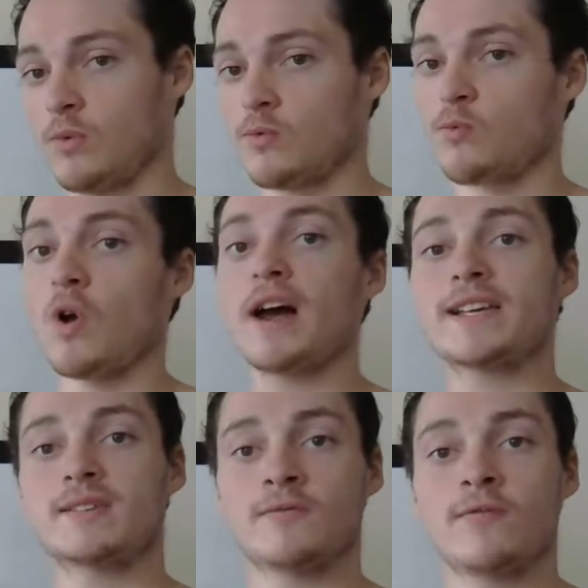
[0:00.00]

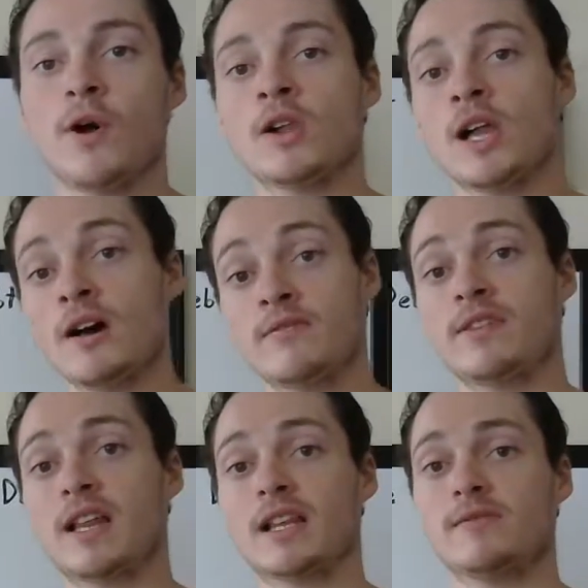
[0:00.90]
rise and fall of
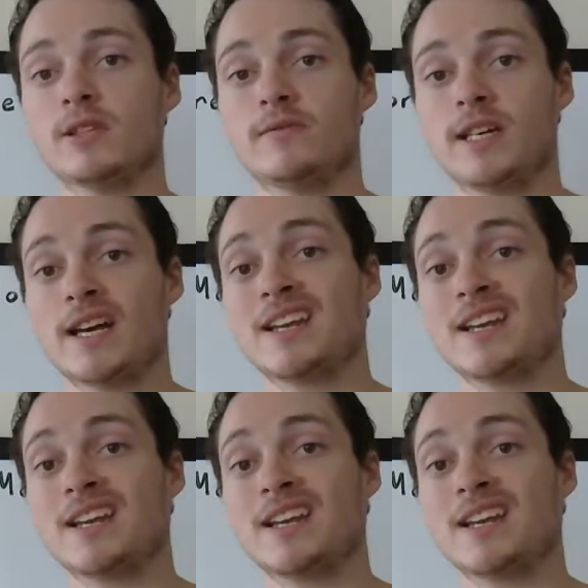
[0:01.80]
the level of debt.